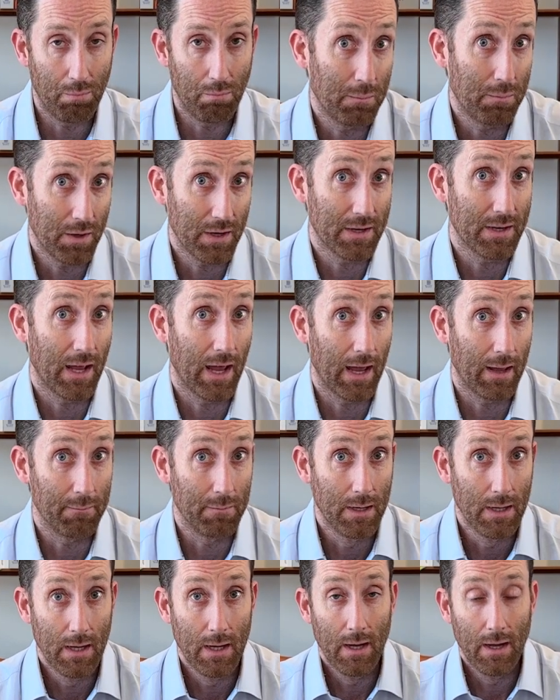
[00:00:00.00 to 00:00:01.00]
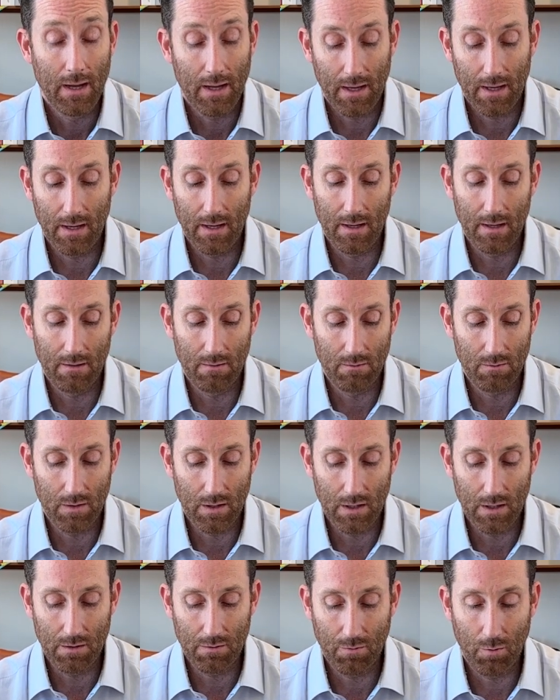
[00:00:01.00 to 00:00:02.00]
big name in
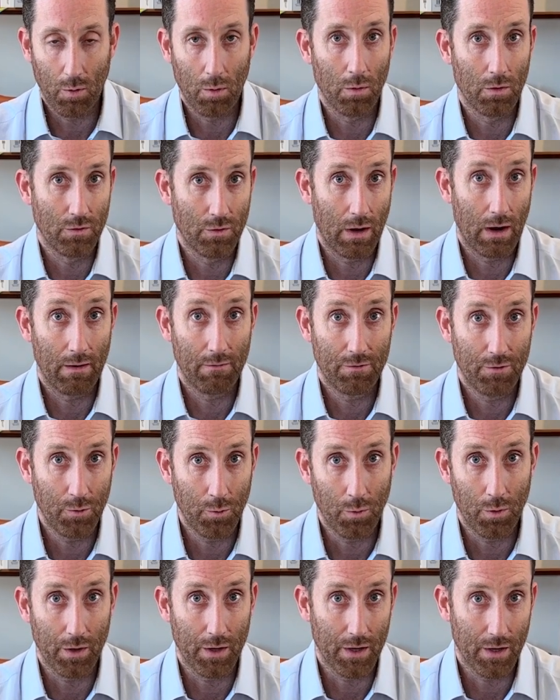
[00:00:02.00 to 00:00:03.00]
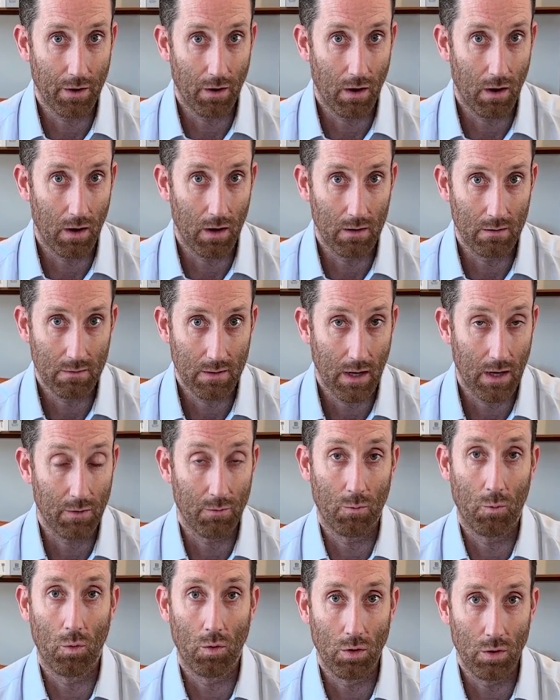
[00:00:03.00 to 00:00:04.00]
the four-wheel drive touring car kind
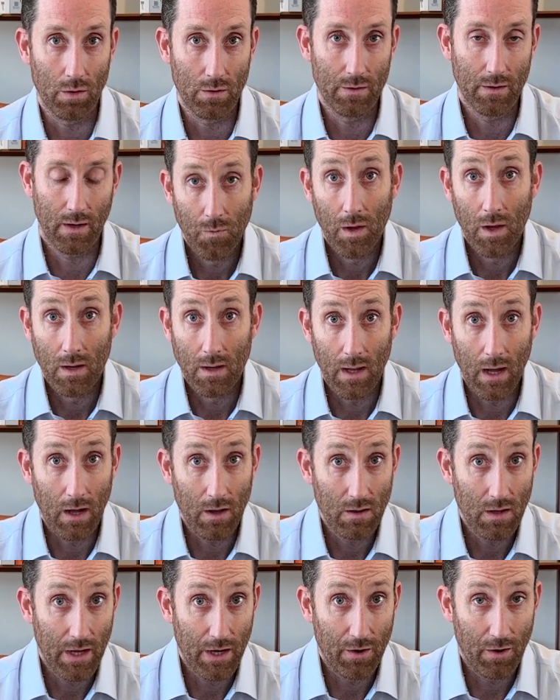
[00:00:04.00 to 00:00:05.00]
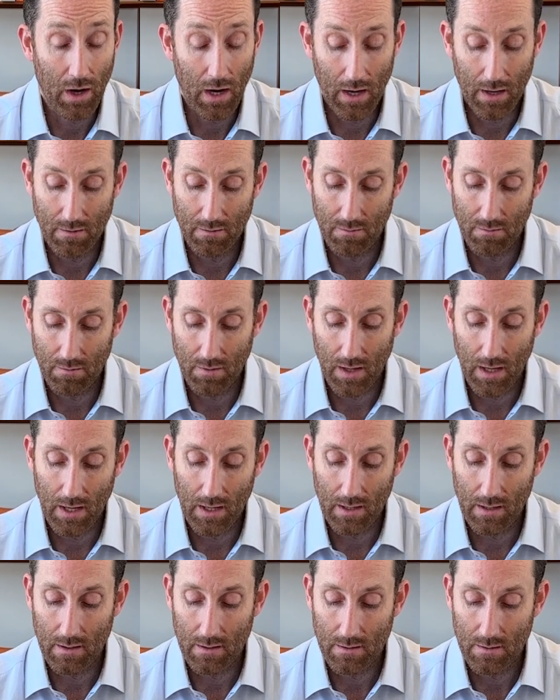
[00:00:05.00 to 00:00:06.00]
of world. Now, later on,
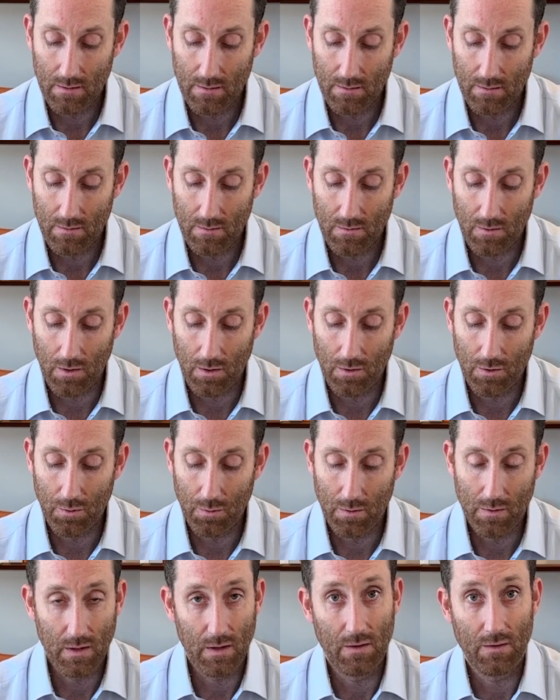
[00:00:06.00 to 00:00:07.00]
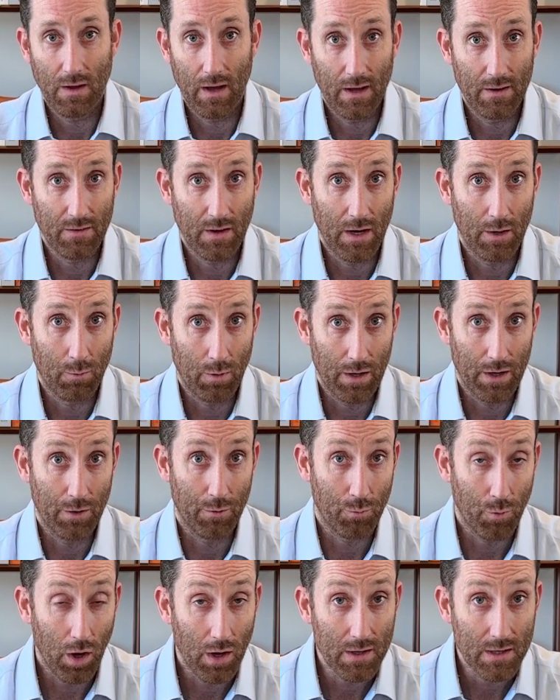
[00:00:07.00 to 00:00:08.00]
they started doing these as a
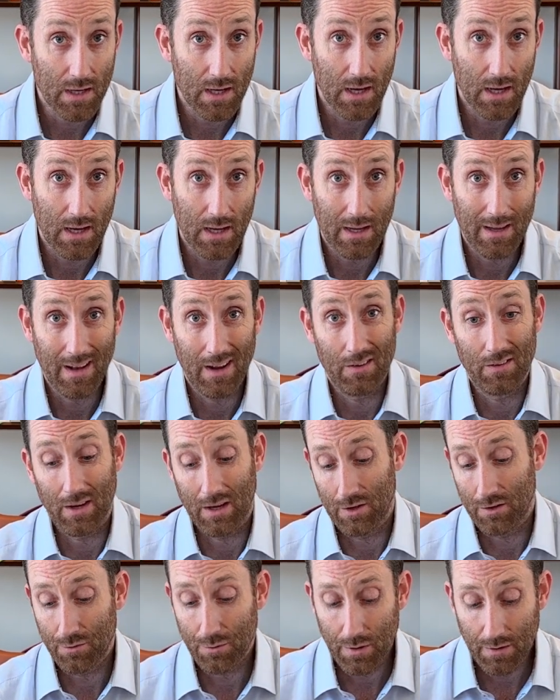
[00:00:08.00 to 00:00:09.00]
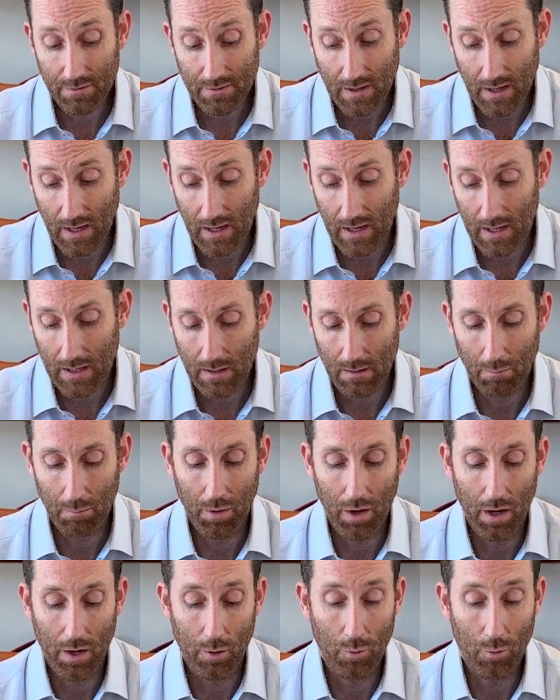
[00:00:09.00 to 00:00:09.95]
ready-to-run kit, as like a drift kit, but